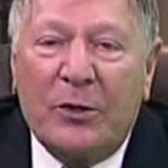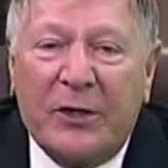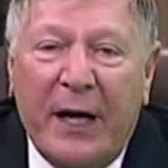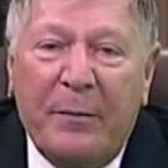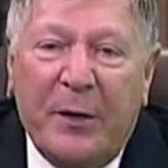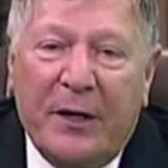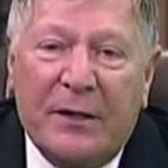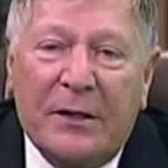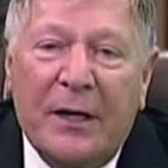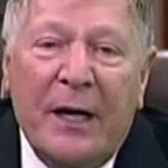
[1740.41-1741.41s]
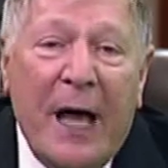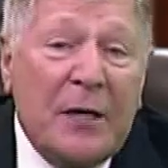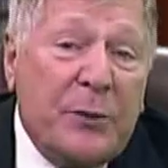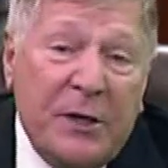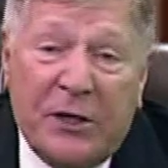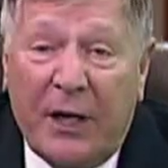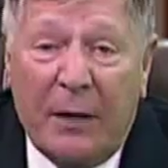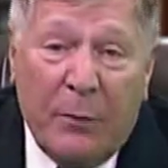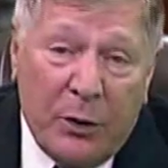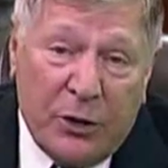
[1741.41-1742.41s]
sapiens, as we see
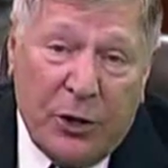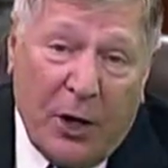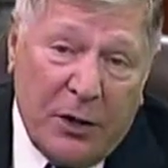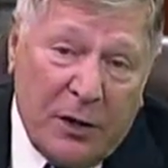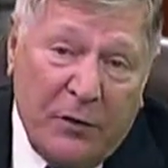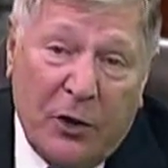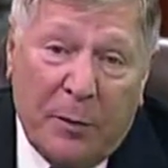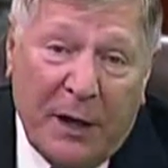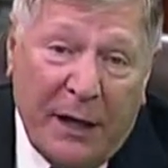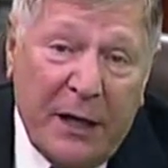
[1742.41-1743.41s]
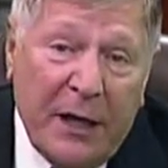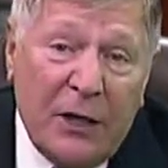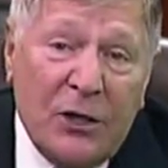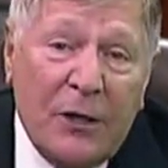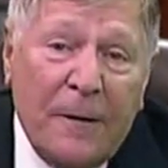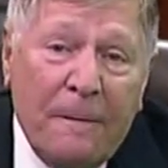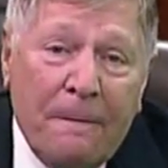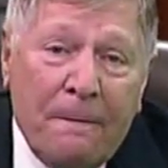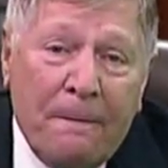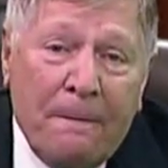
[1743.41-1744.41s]
on most charts of human lineage.
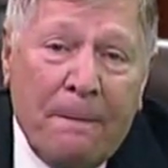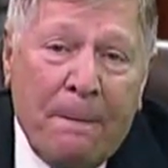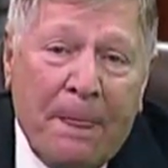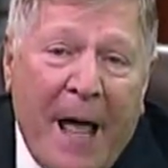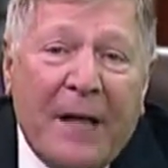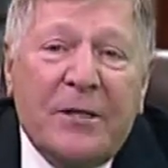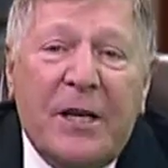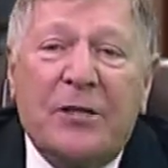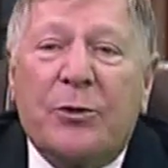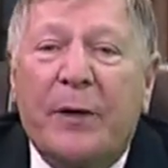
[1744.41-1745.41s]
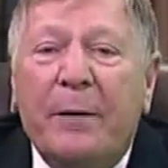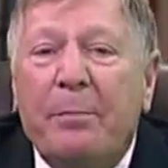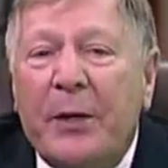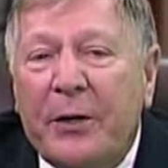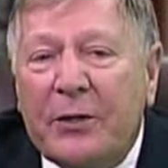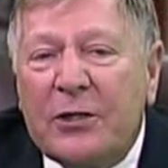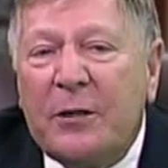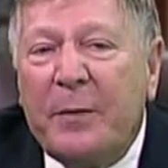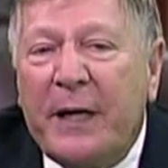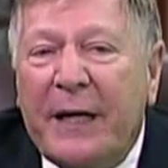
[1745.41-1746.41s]
Ancestry appears
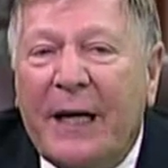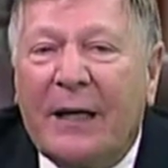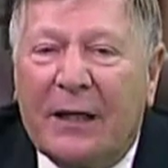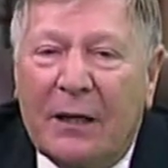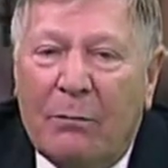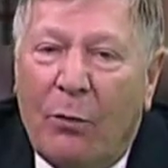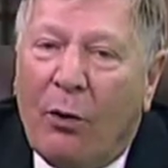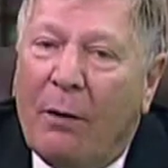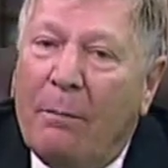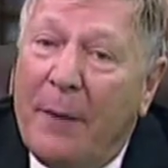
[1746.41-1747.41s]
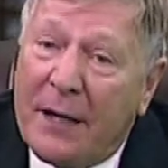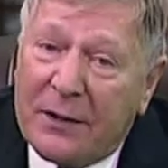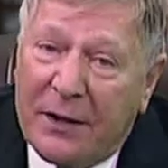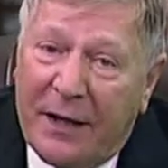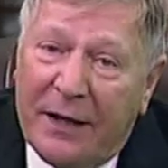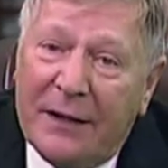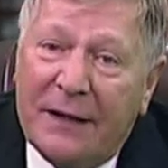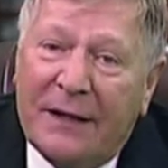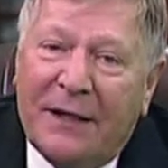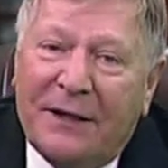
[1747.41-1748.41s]
to be a little more messy
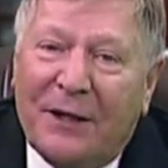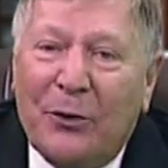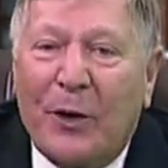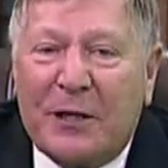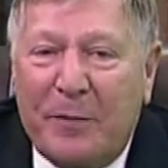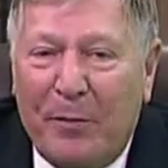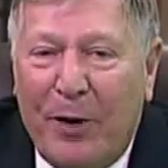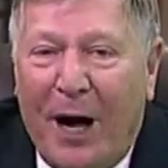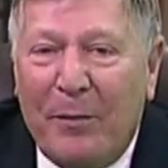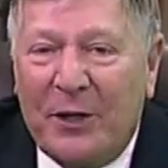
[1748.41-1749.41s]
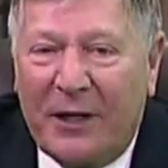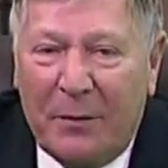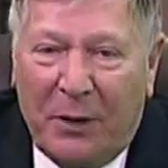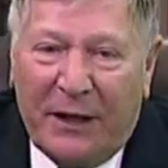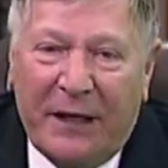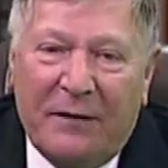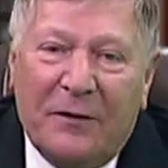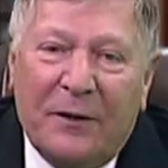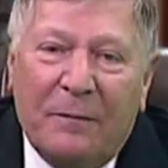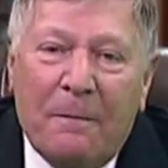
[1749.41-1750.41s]
than what has been popularly
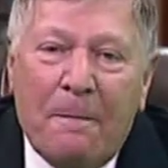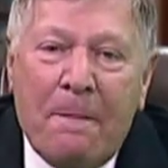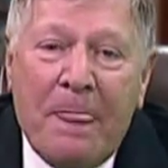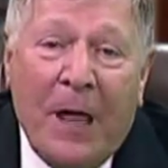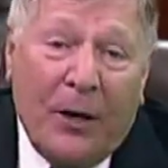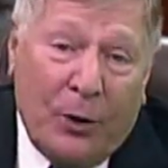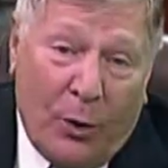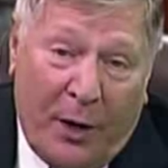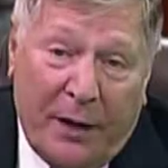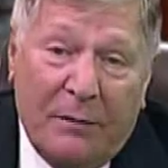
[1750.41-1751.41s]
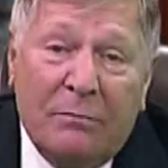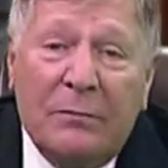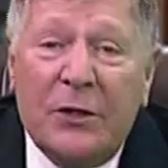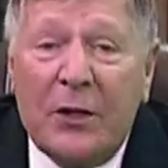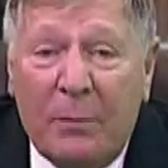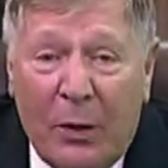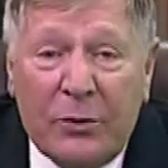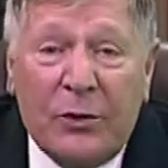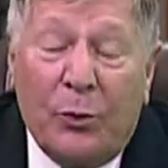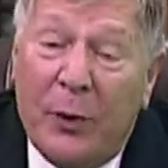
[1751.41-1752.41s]
believed, according to the
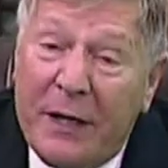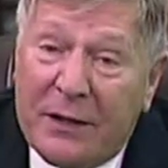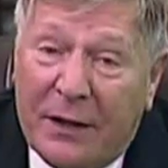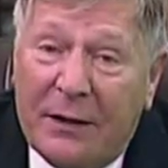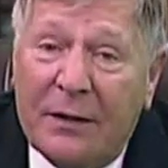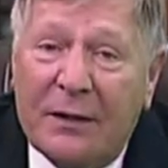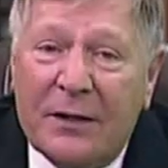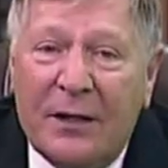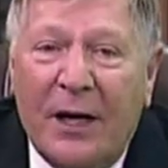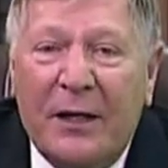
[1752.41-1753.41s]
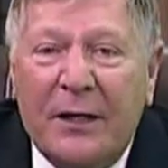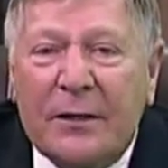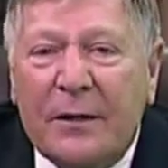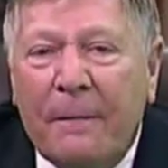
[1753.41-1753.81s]
most recent studies.